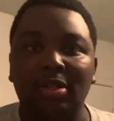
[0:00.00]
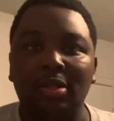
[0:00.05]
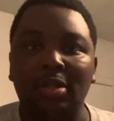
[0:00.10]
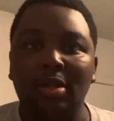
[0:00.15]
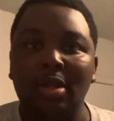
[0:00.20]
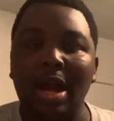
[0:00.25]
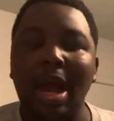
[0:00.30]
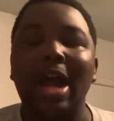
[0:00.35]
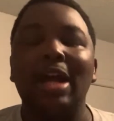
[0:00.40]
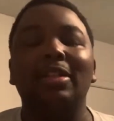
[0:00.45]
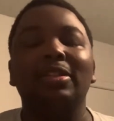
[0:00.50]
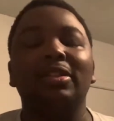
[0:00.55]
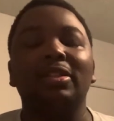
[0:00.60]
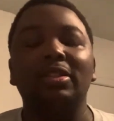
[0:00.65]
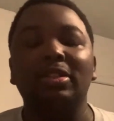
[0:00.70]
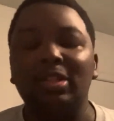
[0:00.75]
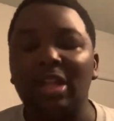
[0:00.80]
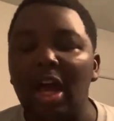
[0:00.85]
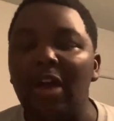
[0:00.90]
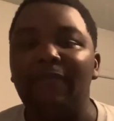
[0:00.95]
I
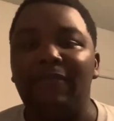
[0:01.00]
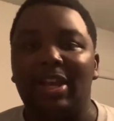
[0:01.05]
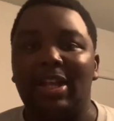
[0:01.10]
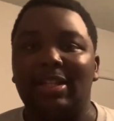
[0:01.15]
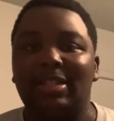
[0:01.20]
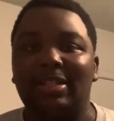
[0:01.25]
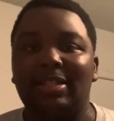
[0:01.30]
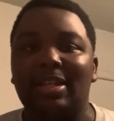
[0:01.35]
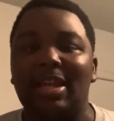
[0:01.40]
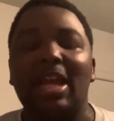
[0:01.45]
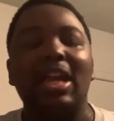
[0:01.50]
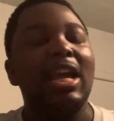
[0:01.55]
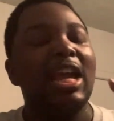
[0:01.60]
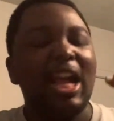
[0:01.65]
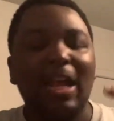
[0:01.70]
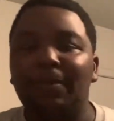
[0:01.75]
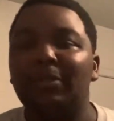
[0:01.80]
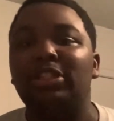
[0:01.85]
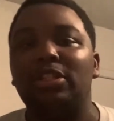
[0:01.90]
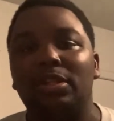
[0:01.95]
love it.
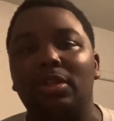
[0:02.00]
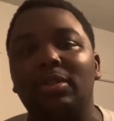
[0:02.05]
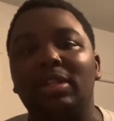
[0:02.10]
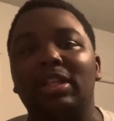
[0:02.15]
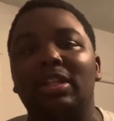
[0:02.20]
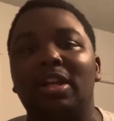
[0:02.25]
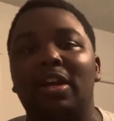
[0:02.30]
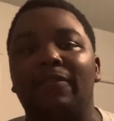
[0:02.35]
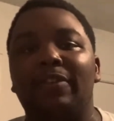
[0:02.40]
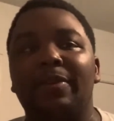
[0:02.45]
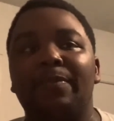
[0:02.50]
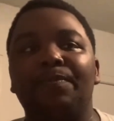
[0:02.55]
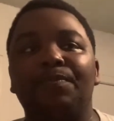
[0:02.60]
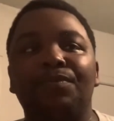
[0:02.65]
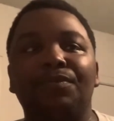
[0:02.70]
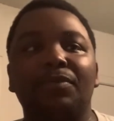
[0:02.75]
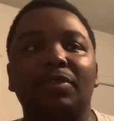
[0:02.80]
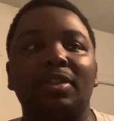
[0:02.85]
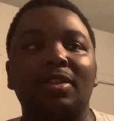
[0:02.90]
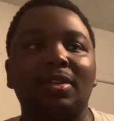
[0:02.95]
Absolutely love it.
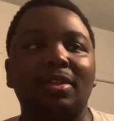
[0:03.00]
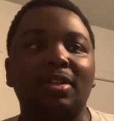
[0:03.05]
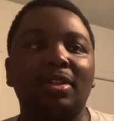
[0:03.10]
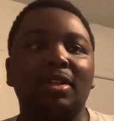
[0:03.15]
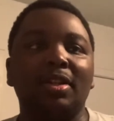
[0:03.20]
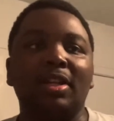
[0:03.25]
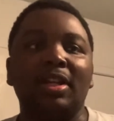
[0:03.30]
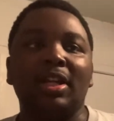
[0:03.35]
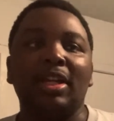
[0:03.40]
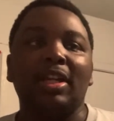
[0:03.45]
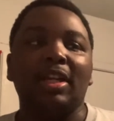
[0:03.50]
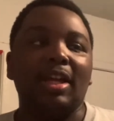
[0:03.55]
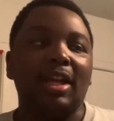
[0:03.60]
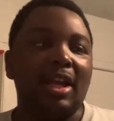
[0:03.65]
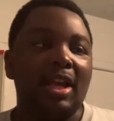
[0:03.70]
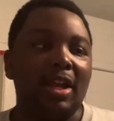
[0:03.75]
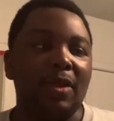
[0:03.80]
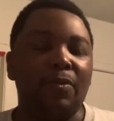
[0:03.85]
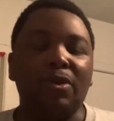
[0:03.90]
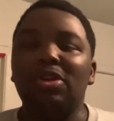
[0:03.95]

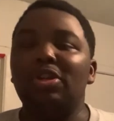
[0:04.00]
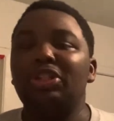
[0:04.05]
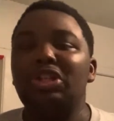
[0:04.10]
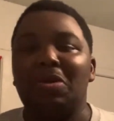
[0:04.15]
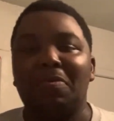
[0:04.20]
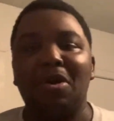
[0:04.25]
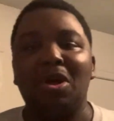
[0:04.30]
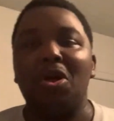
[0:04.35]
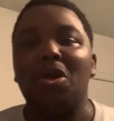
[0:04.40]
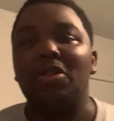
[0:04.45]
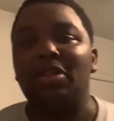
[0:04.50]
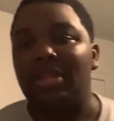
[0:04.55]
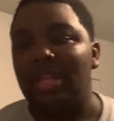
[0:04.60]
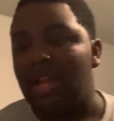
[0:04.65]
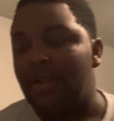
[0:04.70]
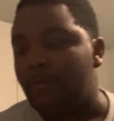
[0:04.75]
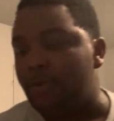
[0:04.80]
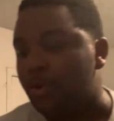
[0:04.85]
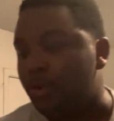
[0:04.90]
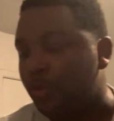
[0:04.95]
And we're going to talk about all of
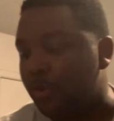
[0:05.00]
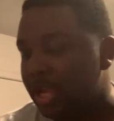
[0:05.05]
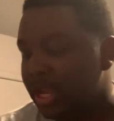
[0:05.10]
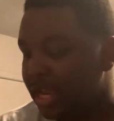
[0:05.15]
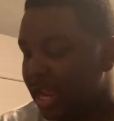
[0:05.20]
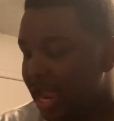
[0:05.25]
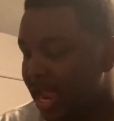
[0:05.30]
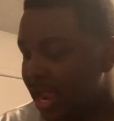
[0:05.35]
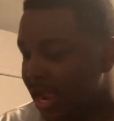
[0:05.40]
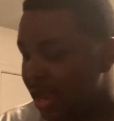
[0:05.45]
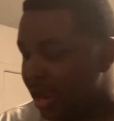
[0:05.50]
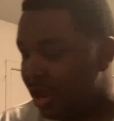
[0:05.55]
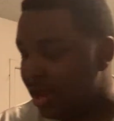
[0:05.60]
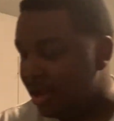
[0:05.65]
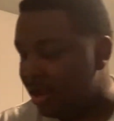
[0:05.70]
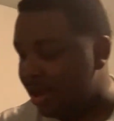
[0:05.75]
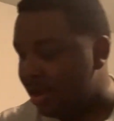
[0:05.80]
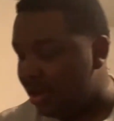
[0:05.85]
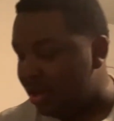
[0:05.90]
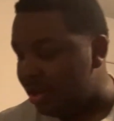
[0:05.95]
that real quick.
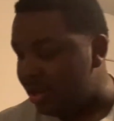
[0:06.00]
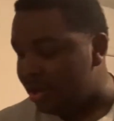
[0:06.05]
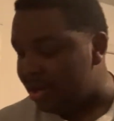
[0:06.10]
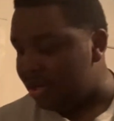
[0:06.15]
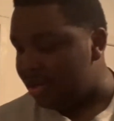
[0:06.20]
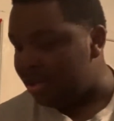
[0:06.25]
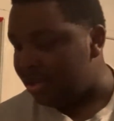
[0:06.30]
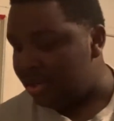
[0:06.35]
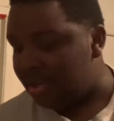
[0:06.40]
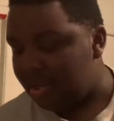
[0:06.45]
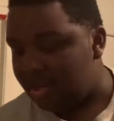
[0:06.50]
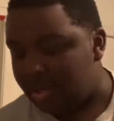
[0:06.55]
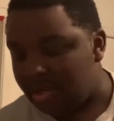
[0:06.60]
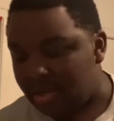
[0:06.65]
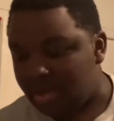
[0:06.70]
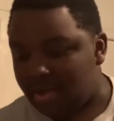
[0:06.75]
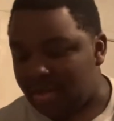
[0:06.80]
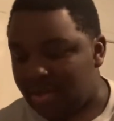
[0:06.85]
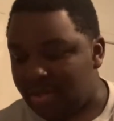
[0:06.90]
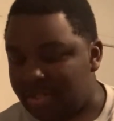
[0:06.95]
And
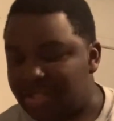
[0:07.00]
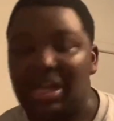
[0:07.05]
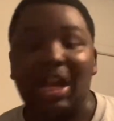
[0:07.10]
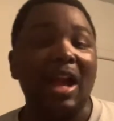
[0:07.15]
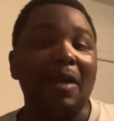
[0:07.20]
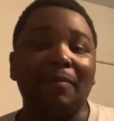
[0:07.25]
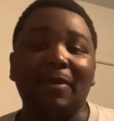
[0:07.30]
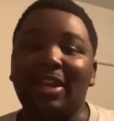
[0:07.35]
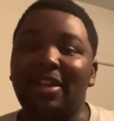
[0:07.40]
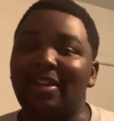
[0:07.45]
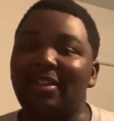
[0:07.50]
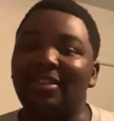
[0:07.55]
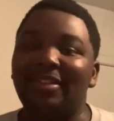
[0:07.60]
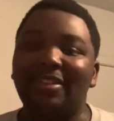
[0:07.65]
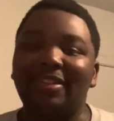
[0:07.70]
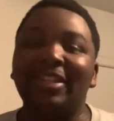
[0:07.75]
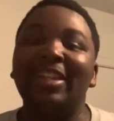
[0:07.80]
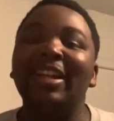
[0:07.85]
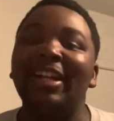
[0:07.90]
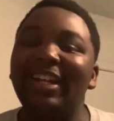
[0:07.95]
yeah, man,
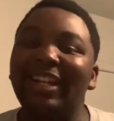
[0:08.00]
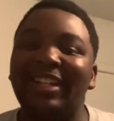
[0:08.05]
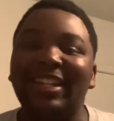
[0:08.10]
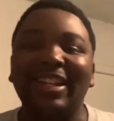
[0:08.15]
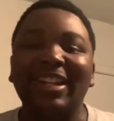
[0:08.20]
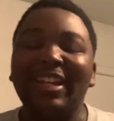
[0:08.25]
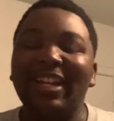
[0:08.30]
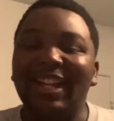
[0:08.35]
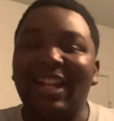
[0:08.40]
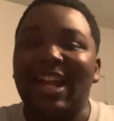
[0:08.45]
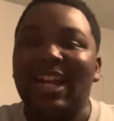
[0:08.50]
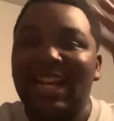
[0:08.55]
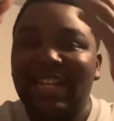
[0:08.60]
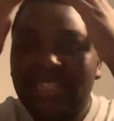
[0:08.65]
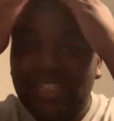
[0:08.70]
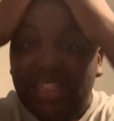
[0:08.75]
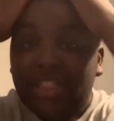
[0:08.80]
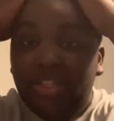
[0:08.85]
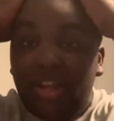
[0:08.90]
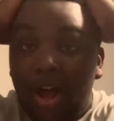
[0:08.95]
it's
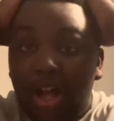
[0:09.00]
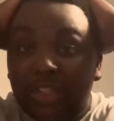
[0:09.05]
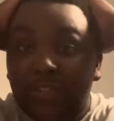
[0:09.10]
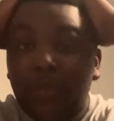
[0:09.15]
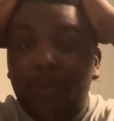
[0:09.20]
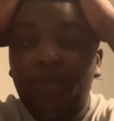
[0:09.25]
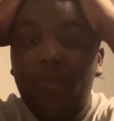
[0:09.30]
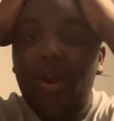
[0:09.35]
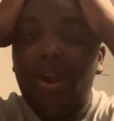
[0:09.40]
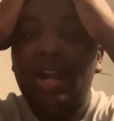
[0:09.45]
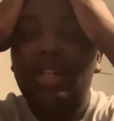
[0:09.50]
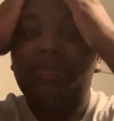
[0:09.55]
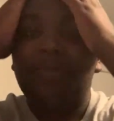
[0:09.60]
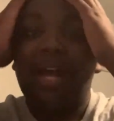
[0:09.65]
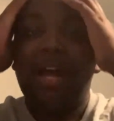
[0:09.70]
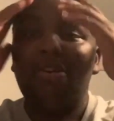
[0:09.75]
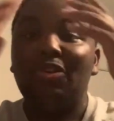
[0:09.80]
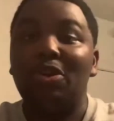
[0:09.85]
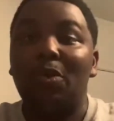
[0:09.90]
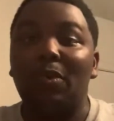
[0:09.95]
just lost for words, man.
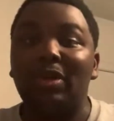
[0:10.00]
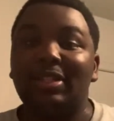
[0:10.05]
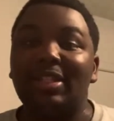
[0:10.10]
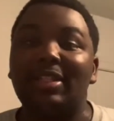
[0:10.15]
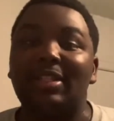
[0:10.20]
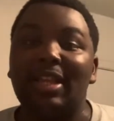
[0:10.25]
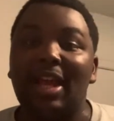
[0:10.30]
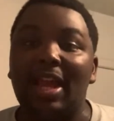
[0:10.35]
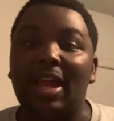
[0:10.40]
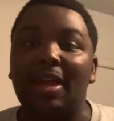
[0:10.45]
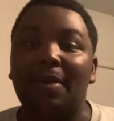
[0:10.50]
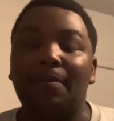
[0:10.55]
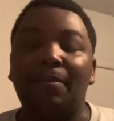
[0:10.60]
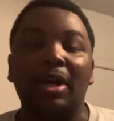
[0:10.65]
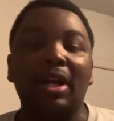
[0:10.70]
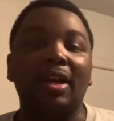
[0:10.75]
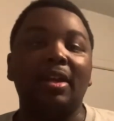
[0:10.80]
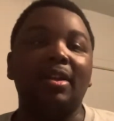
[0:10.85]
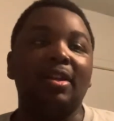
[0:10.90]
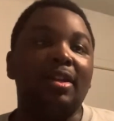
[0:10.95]
I don't know what to say.
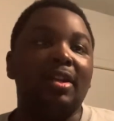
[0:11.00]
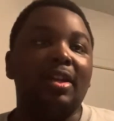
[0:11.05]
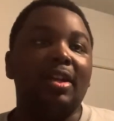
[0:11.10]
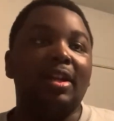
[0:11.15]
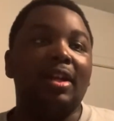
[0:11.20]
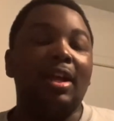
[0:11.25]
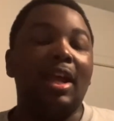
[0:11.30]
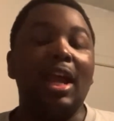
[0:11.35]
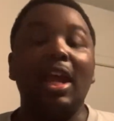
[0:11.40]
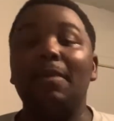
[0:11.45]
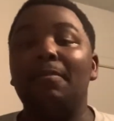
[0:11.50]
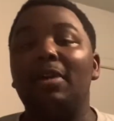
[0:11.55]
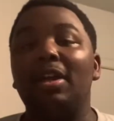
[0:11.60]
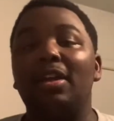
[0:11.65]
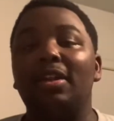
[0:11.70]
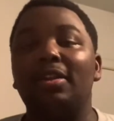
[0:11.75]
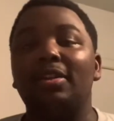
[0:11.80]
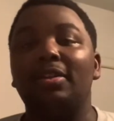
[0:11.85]
But hey, man,